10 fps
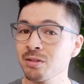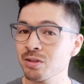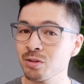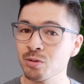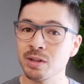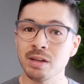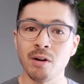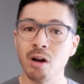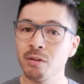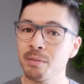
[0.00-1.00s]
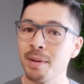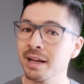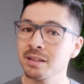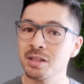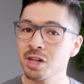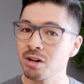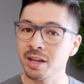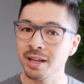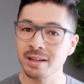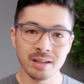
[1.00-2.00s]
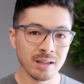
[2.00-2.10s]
to give all of it back to charity.